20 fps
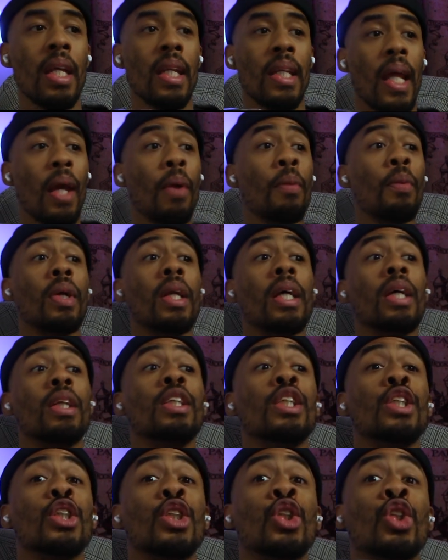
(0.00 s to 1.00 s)
they would
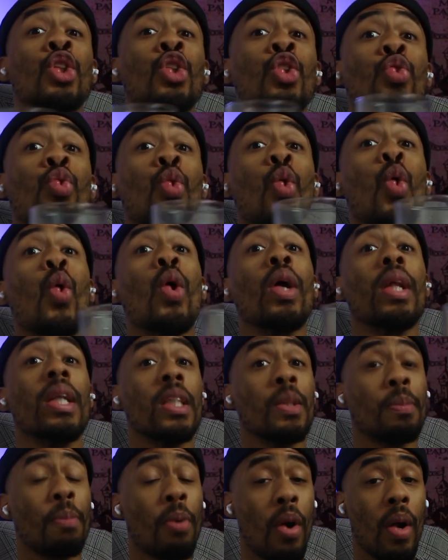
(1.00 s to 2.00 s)
have destroyed
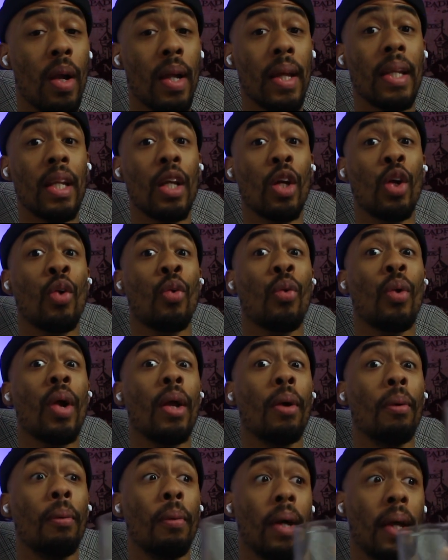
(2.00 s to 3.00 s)
this part in a
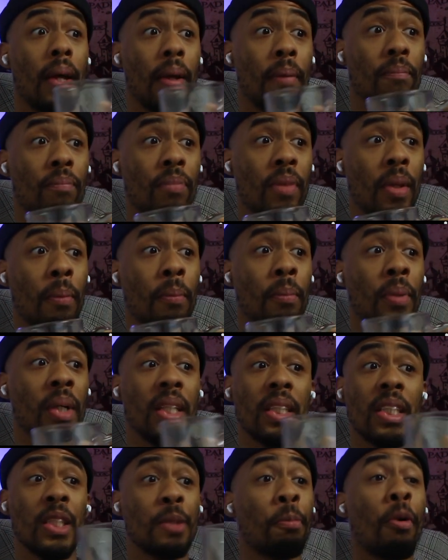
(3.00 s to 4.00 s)
great way.
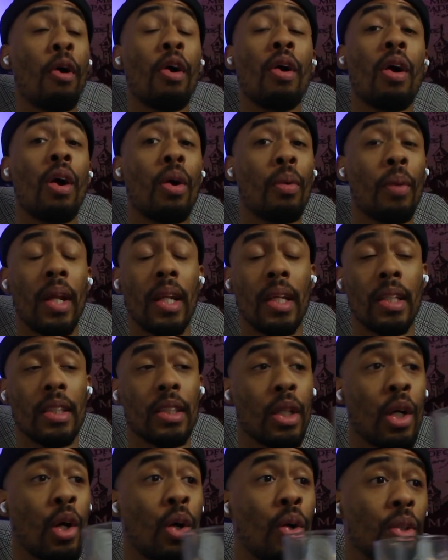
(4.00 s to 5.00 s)
Because this part already
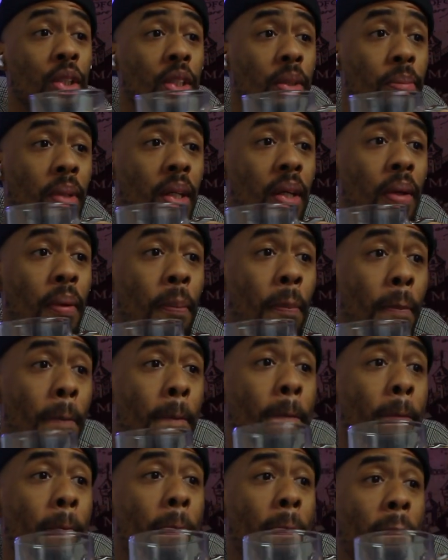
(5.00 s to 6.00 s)
is cold to me.
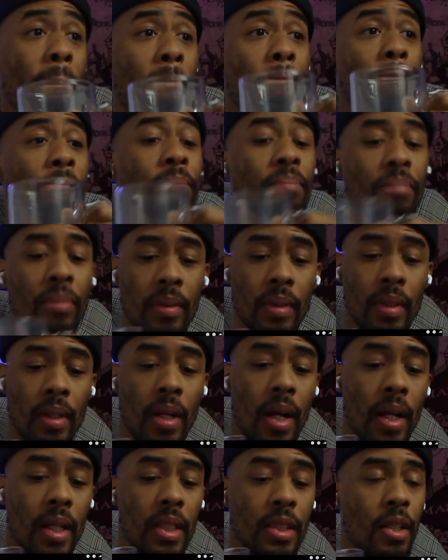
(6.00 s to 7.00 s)

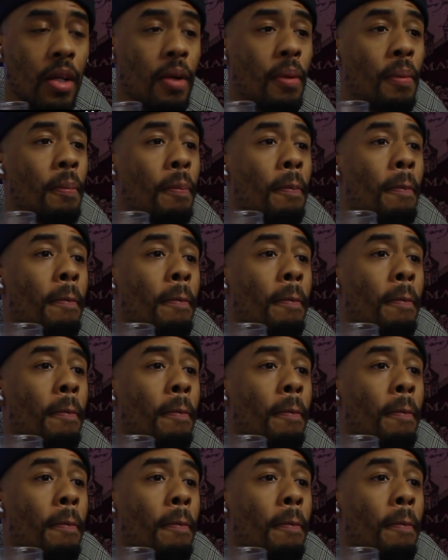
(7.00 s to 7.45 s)
Alright, let's go.